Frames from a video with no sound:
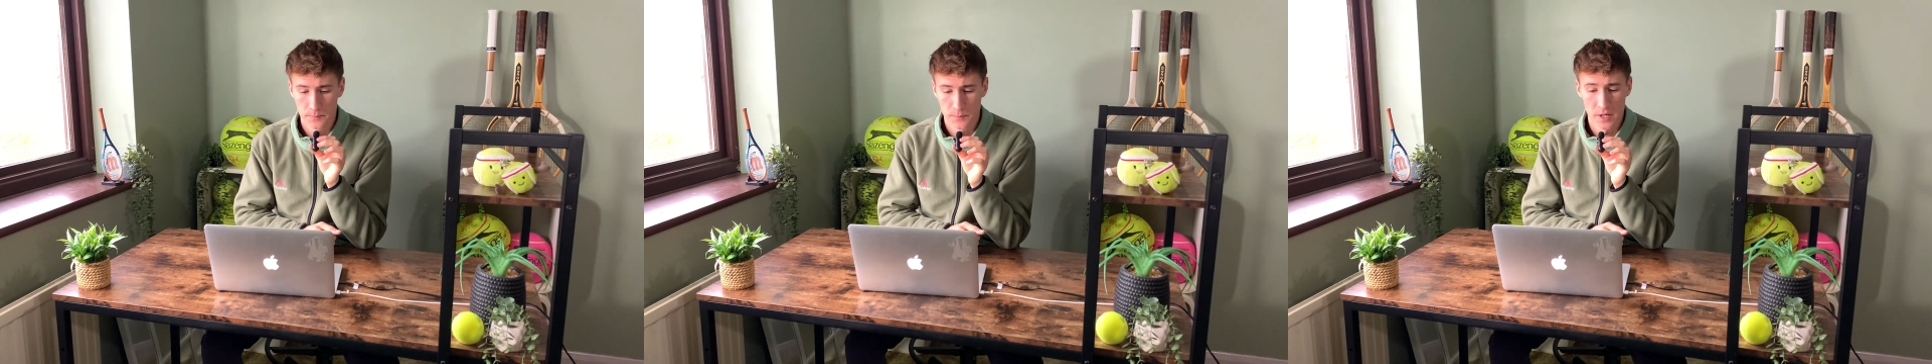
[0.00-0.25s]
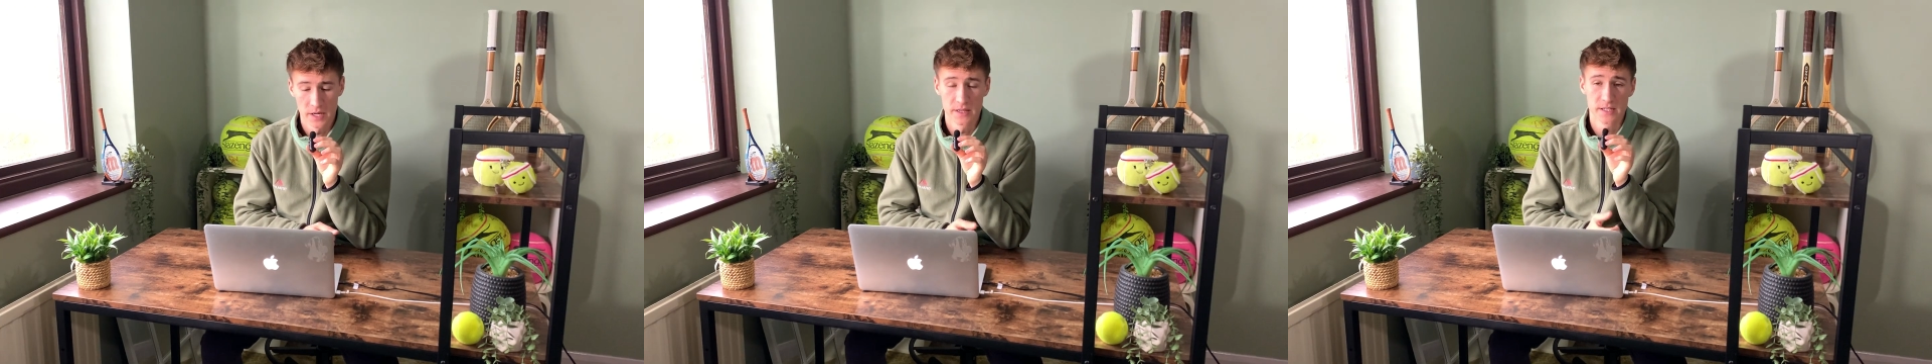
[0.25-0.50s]

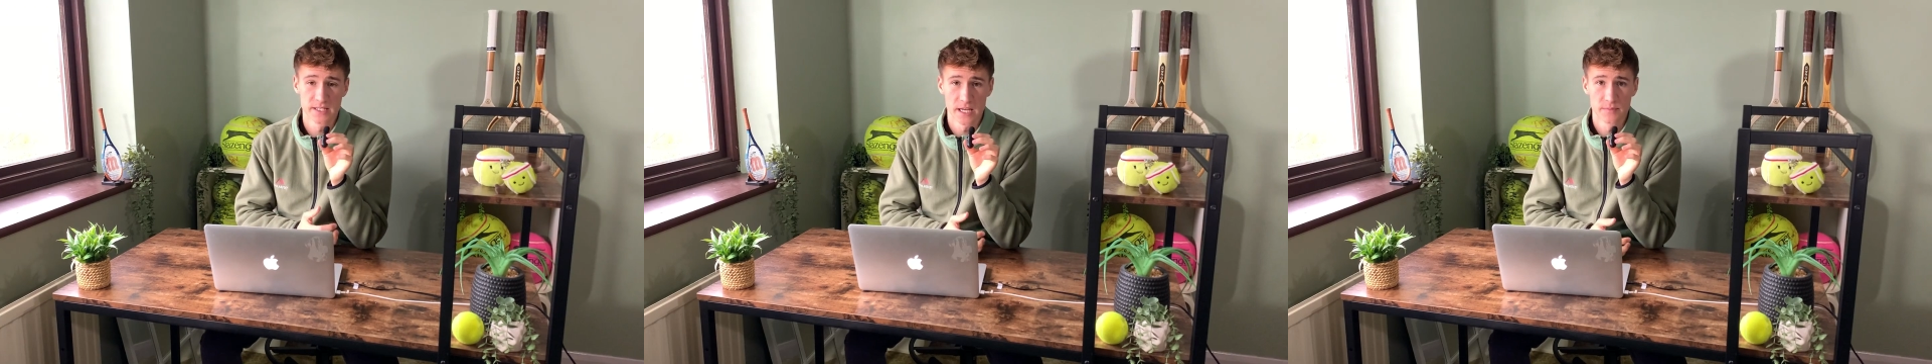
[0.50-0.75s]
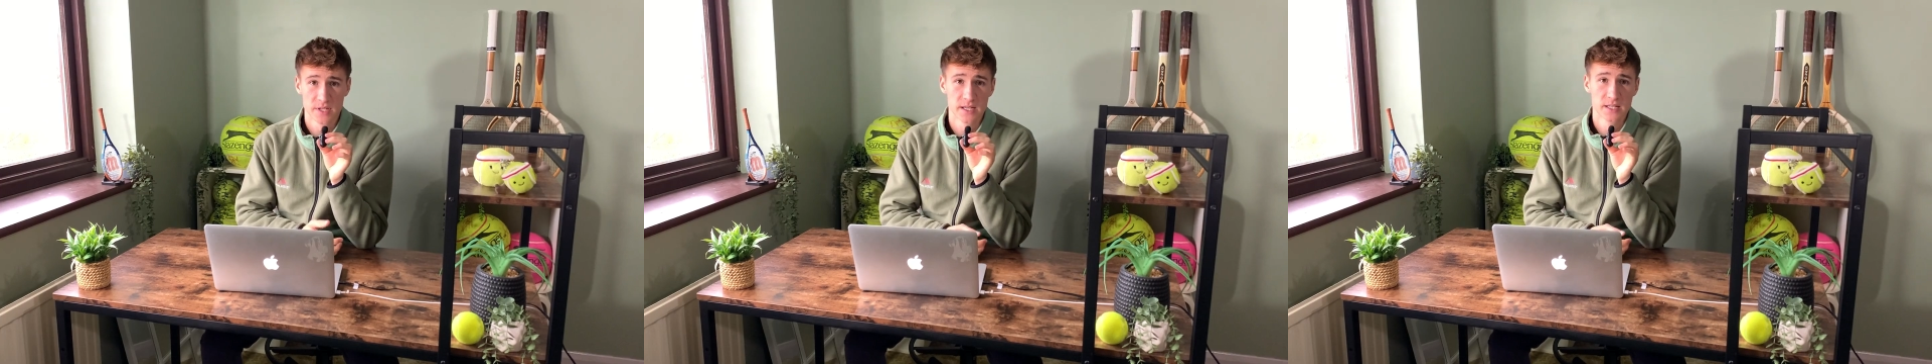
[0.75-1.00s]
But in the
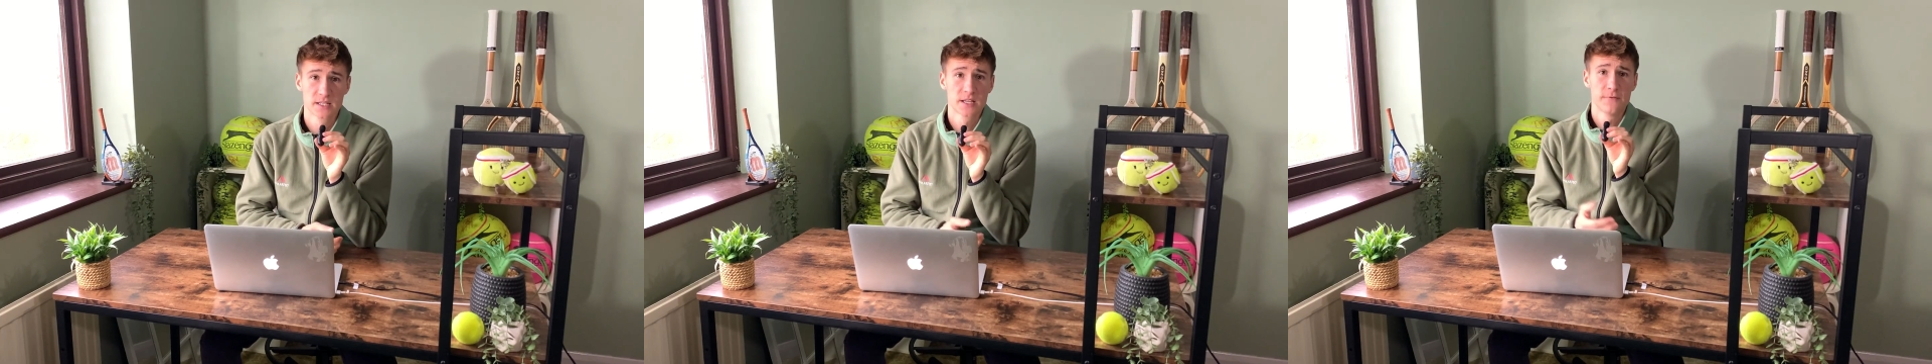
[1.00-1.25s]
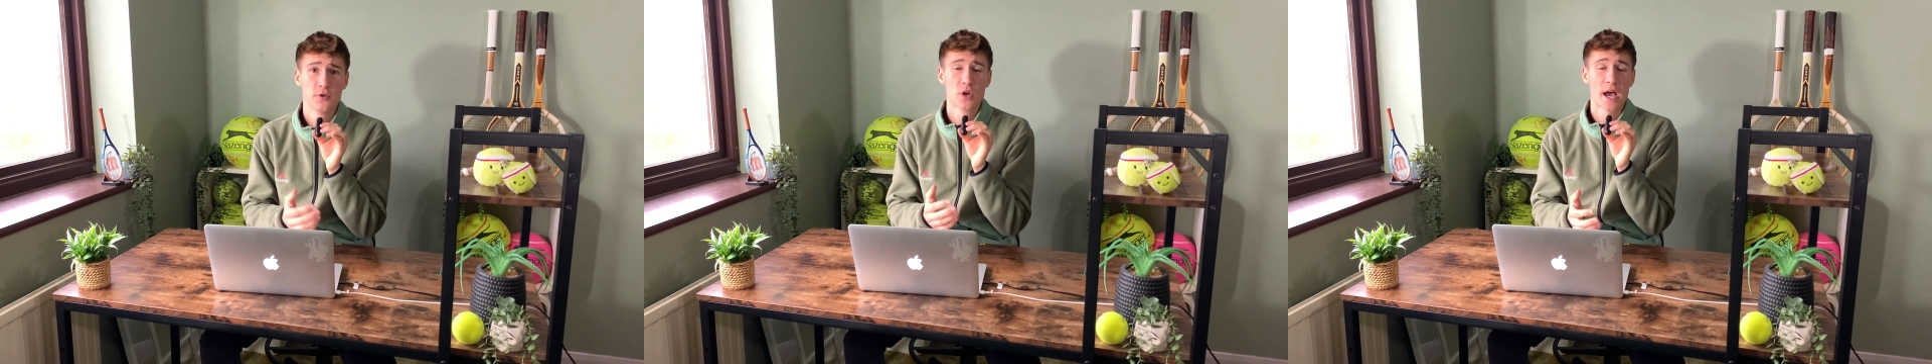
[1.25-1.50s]
same sentence,
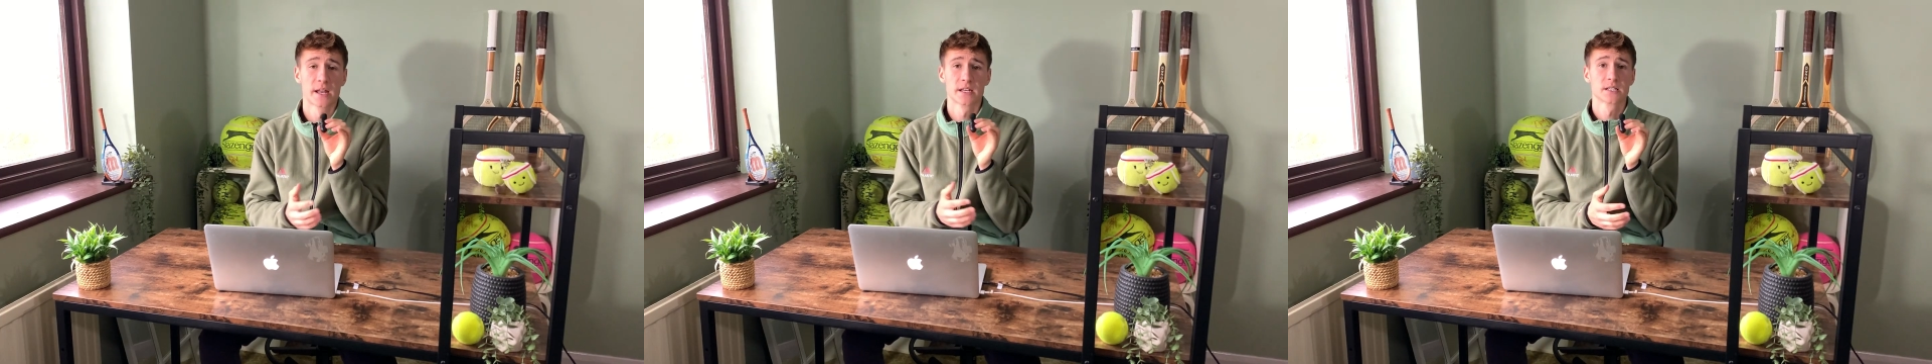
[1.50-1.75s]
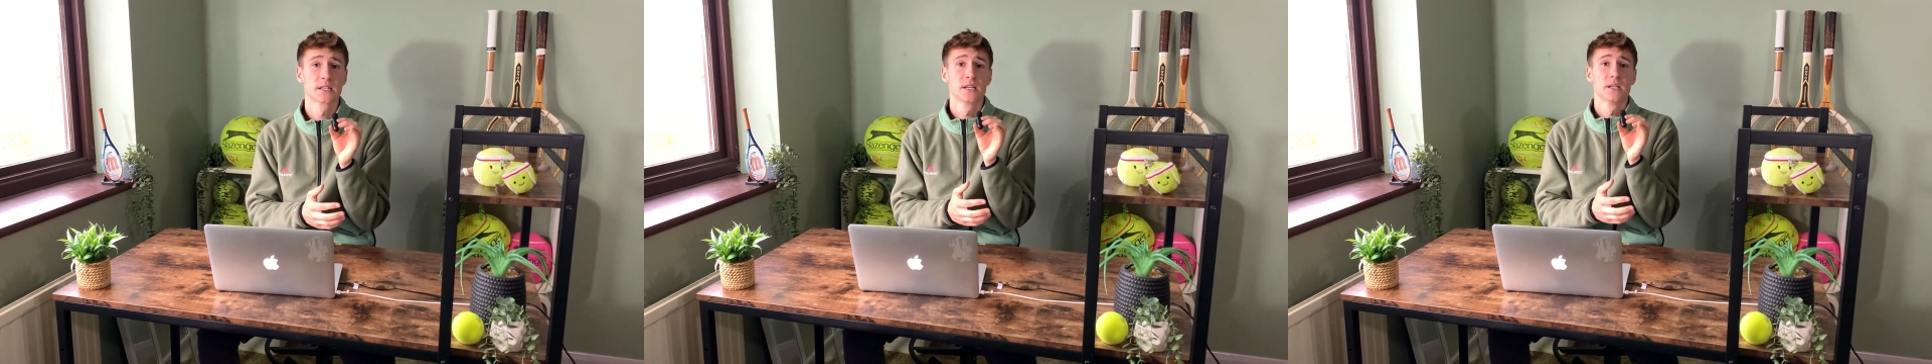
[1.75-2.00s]
if you
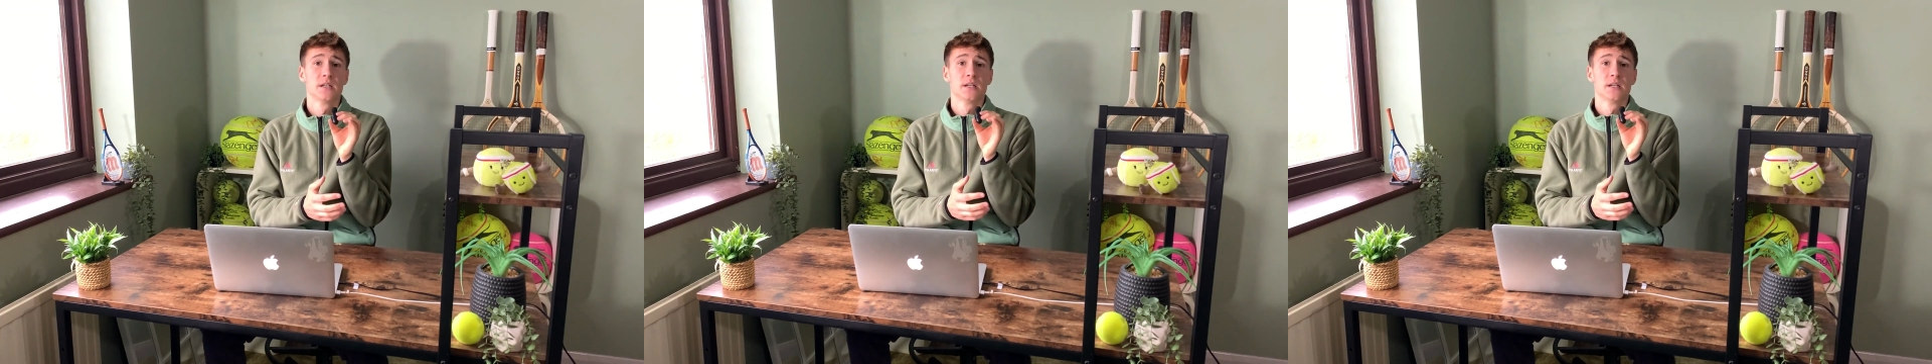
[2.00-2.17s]
can't,